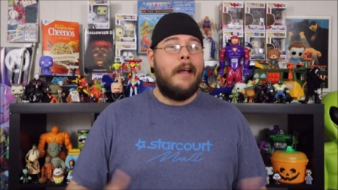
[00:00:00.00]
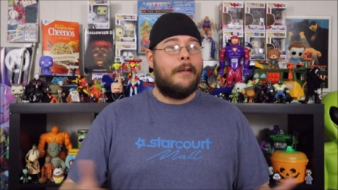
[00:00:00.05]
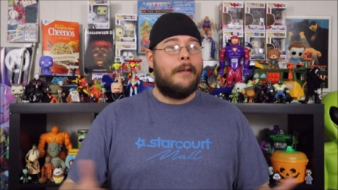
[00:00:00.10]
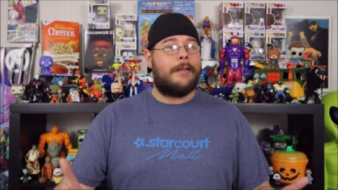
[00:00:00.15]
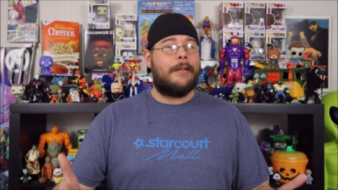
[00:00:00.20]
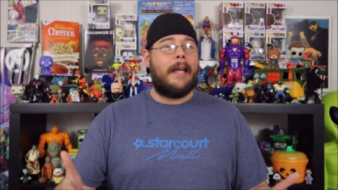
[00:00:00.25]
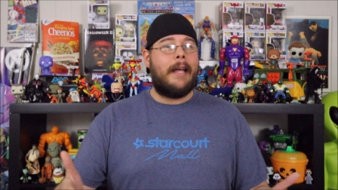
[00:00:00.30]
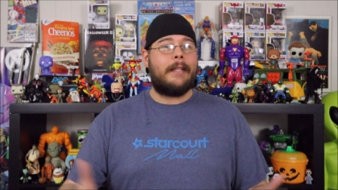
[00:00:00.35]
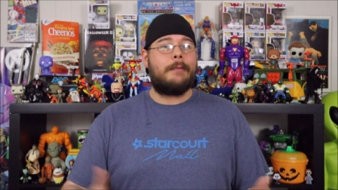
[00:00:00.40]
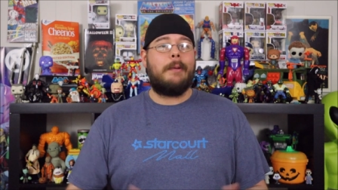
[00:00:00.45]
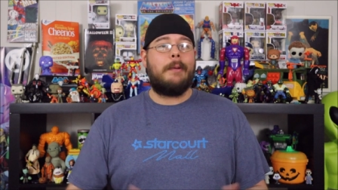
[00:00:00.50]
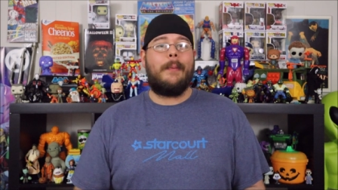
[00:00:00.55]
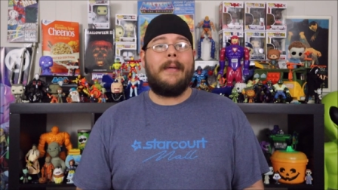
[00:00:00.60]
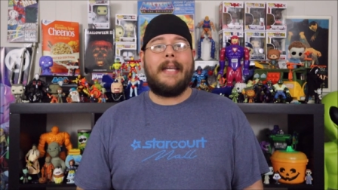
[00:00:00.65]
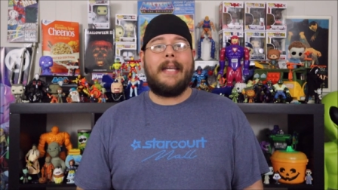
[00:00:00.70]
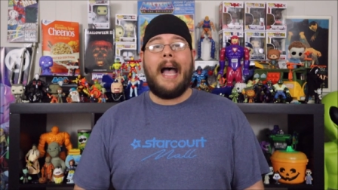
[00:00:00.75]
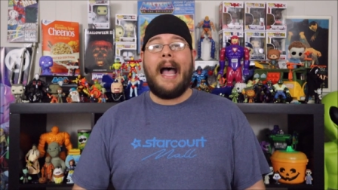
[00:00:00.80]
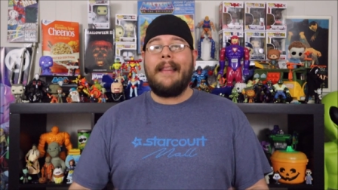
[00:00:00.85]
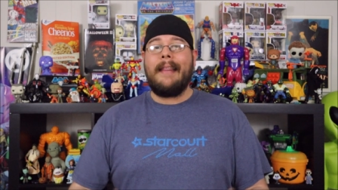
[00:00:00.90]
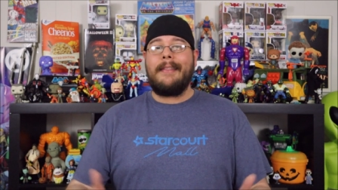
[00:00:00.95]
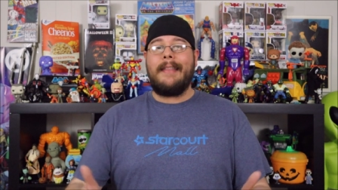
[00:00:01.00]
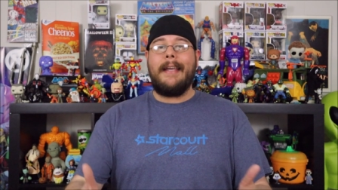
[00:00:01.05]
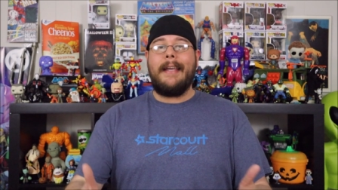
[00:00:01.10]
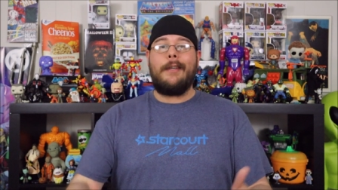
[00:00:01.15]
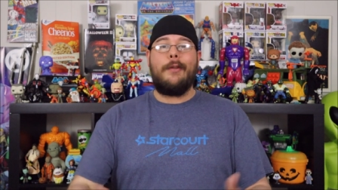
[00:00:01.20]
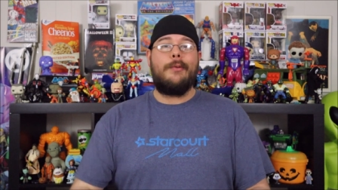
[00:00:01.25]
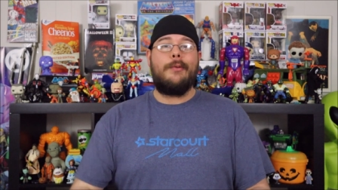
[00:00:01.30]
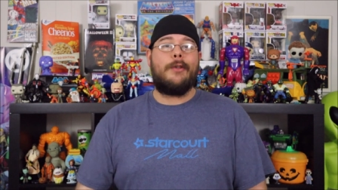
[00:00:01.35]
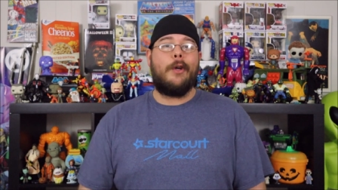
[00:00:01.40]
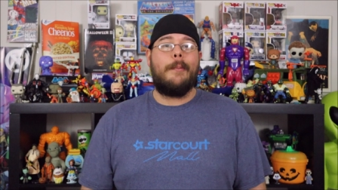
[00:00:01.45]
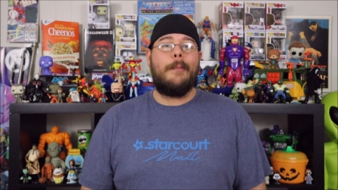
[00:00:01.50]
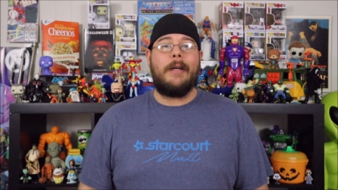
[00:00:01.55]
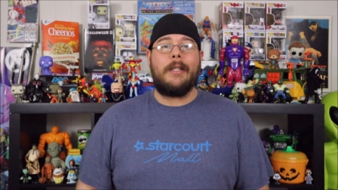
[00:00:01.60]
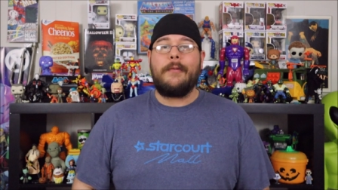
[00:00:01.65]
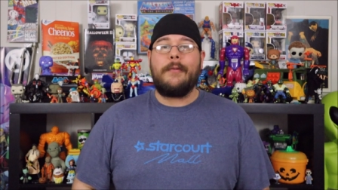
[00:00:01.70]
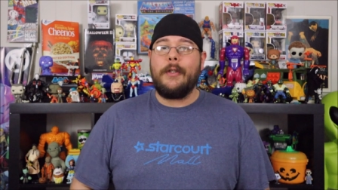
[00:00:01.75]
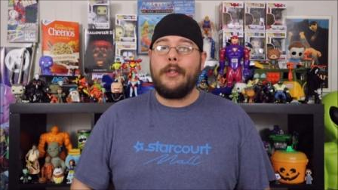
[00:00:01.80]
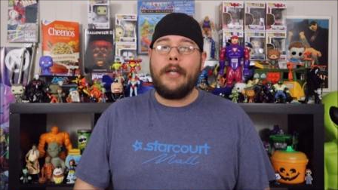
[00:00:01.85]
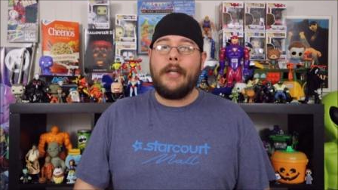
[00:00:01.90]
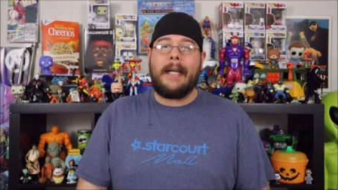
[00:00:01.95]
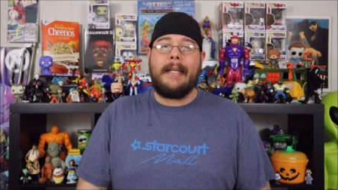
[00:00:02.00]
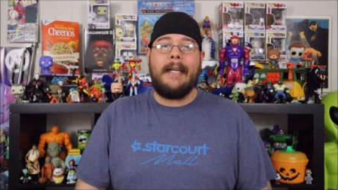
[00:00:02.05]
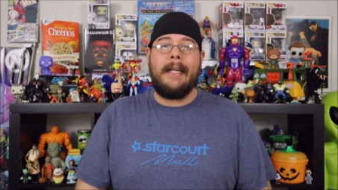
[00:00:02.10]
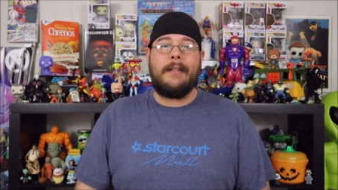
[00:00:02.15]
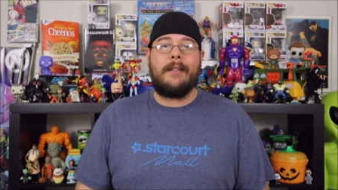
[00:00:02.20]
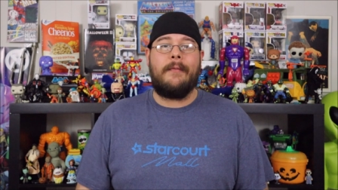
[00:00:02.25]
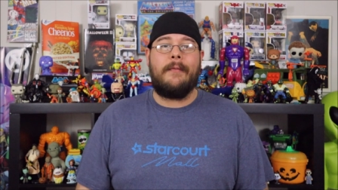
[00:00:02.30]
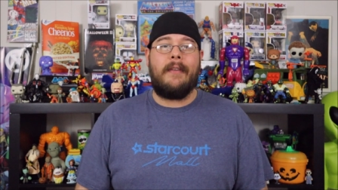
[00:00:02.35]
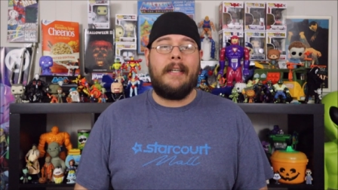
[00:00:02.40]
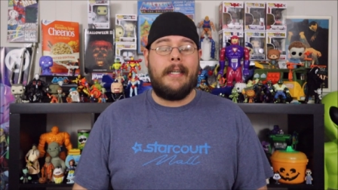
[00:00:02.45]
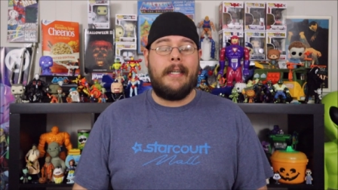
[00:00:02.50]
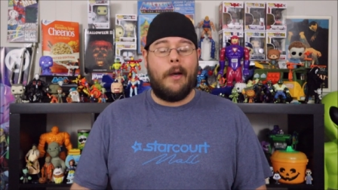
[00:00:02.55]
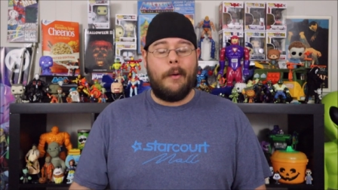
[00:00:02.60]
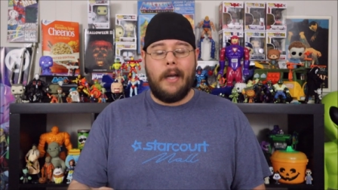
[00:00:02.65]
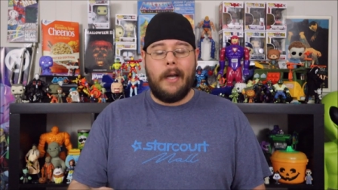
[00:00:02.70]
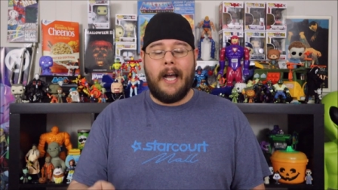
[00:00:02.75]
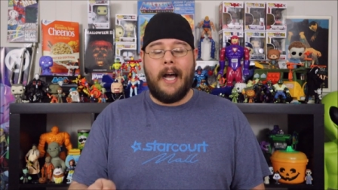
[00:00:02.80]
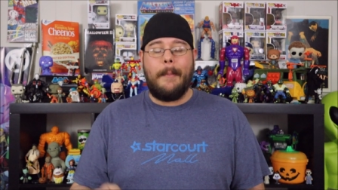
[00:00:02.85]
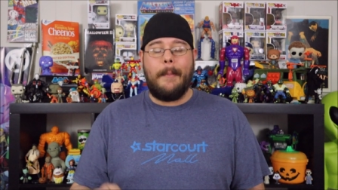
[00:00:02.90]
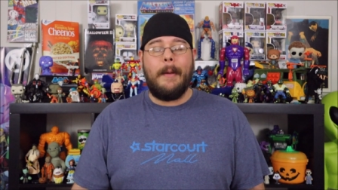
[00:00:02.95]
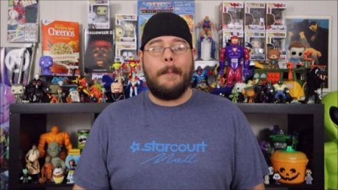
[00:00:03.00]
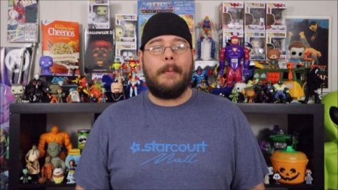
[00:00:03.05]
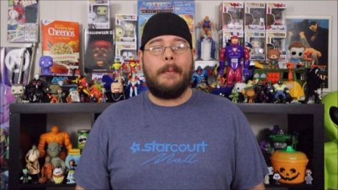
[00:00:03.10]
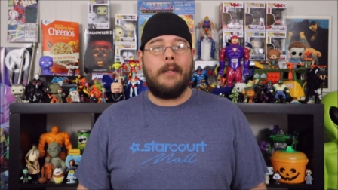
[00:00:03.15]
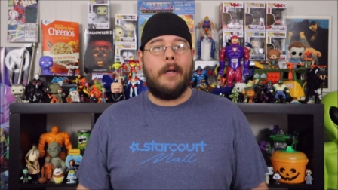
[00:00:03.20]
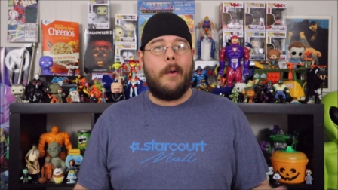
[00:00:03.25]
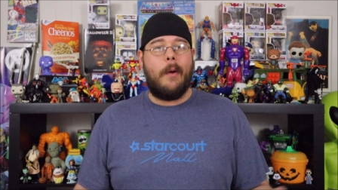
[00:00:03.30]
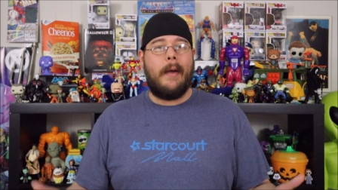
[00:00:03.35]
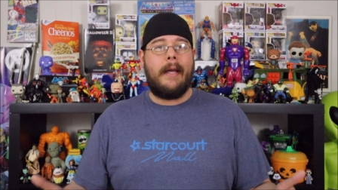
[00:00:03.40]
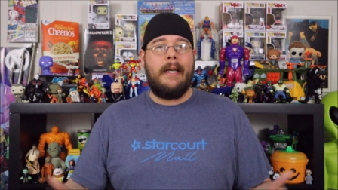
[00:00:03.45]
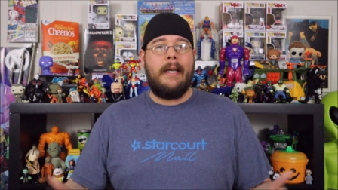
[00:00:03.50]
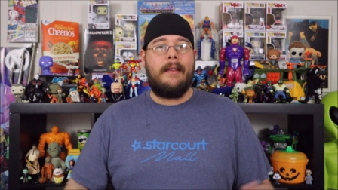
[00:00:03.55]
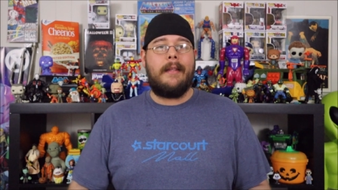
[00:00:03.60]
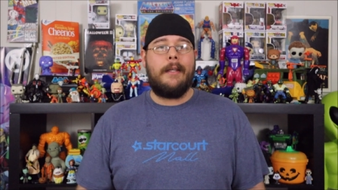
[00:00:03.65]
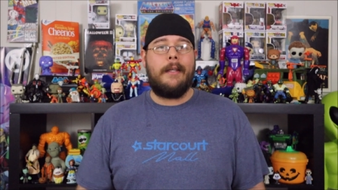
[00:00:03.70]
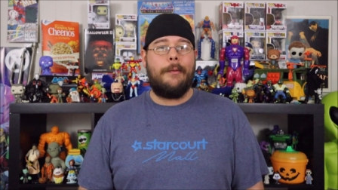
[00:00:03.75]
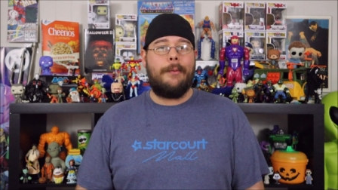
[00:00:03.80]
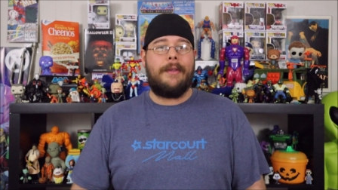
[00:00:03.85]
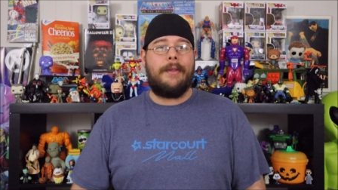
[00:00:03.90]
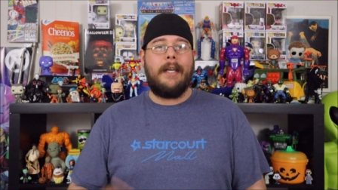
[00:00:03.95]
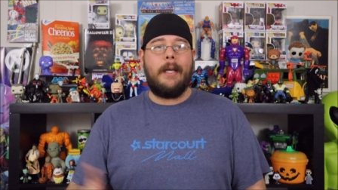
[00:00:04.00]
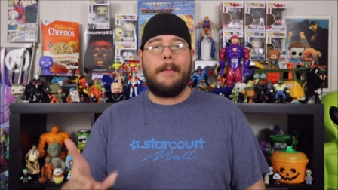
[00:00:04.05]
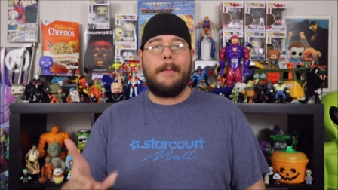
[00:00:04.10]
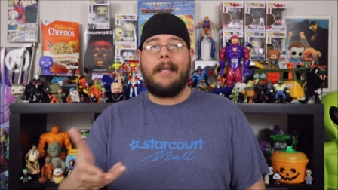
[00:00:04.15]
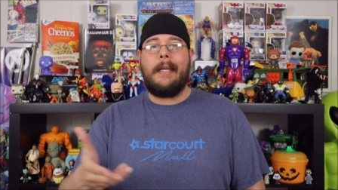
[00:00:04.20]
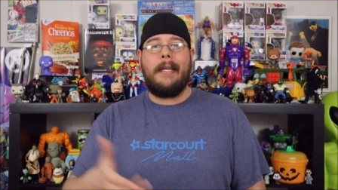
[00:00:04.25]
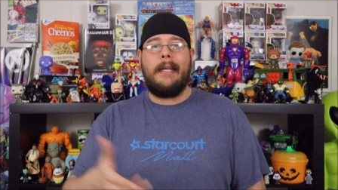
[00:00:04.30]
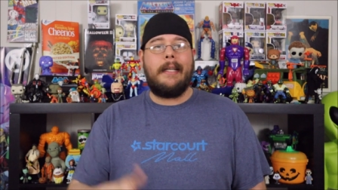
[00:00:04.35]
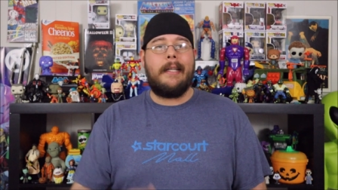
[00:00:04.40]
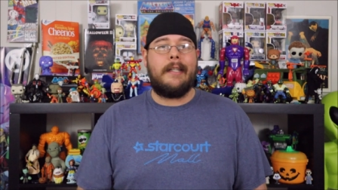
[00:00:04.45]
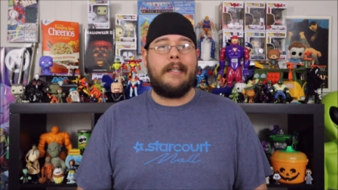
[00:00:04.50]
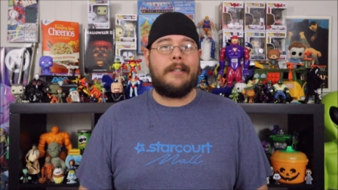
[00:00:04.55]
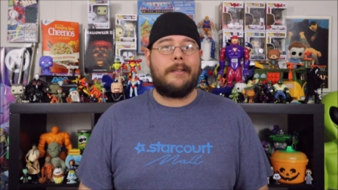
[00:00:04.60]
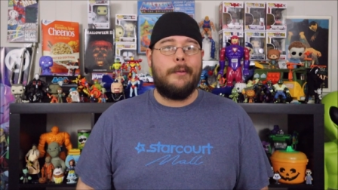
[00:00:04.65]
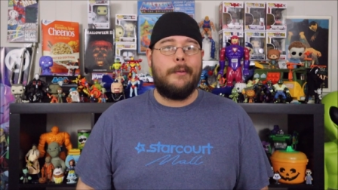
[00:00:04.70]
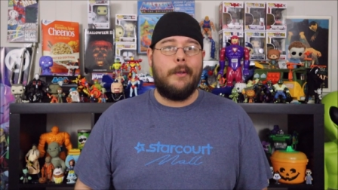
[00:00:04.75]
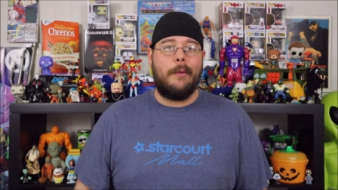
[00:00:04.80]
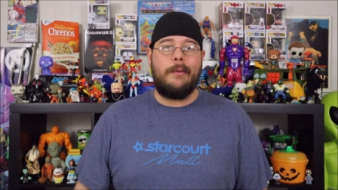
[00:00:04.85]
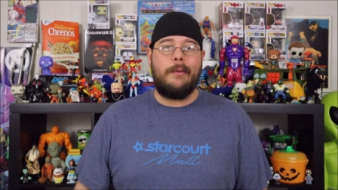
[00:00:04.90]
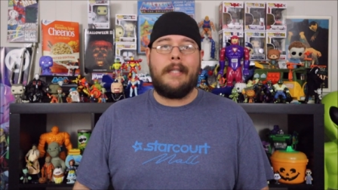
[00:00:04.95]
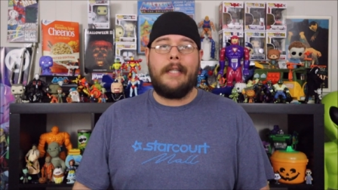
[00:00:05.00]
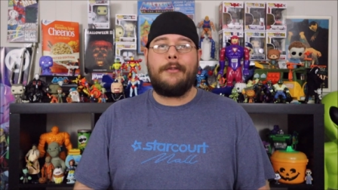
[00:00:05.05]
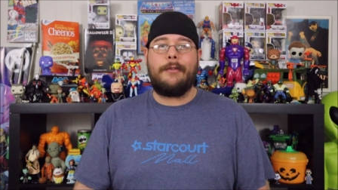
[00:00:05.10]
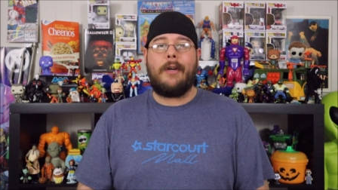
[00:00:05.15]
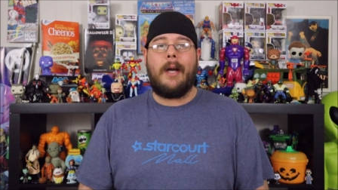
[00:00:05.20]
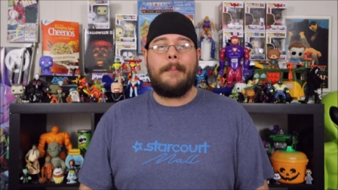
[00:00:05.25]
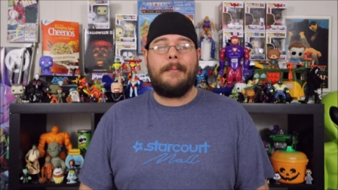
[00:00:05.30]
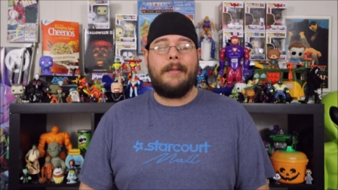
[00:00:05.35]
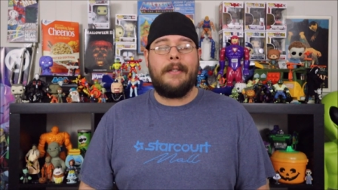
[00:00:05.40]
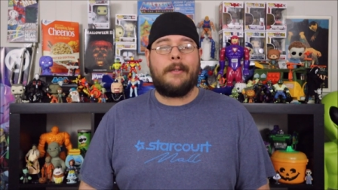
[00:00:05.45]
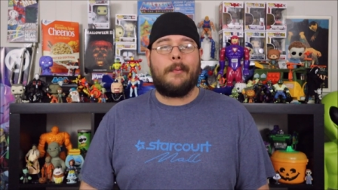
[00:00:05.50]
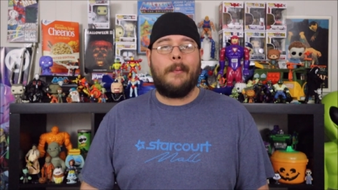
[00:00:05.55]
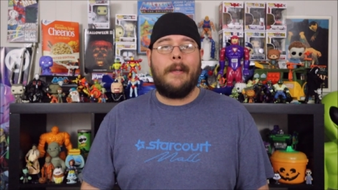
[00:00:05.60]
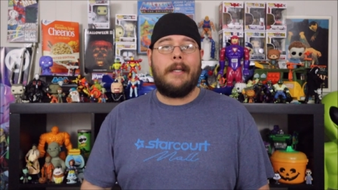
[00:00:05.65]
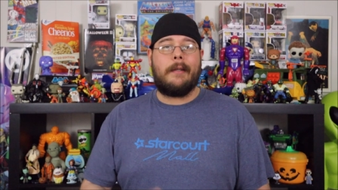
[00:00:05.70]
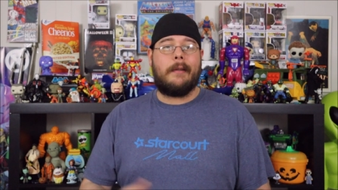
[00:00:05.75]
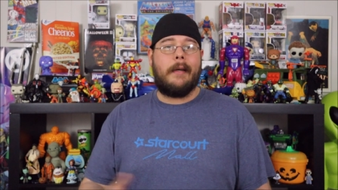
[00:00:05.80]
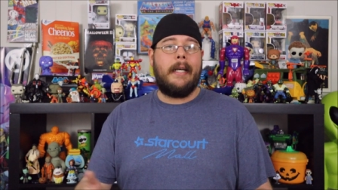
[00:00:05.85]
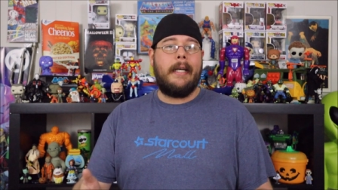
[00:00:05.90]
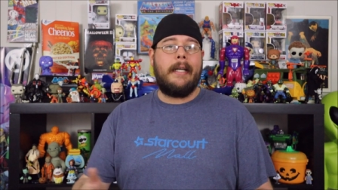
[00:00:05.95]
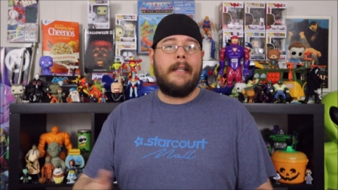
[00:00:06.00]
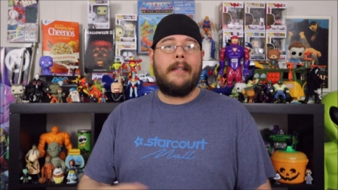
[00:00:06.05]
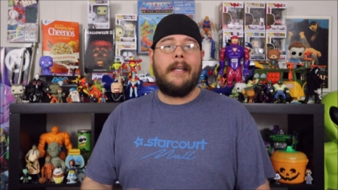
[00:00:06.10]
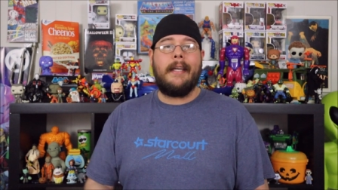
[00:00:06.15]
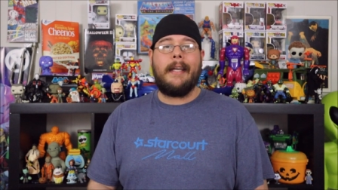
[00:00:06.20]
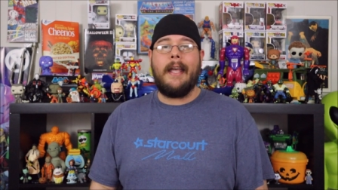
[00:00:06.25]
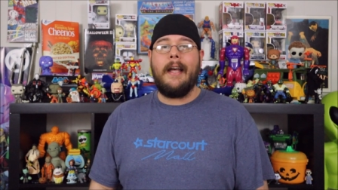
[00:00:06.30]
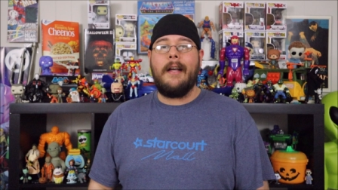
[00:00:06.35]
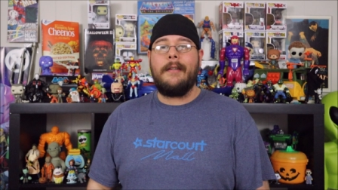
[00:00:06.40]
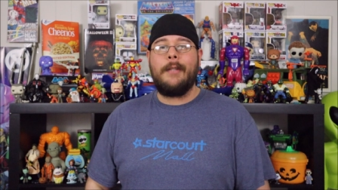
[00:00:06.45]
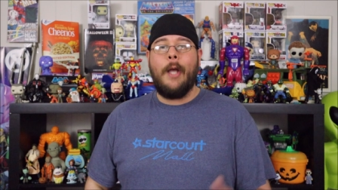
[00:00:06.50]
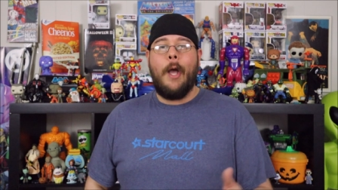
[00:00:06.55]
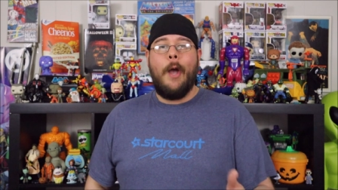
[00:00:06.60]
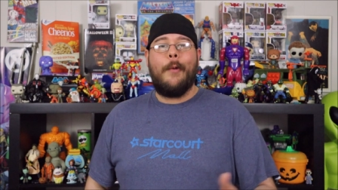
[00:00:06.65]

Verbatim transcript: So that's what we got. Thank you so much for checking out the video. Comment below anything you think about any of this news that dropped this week or anything else.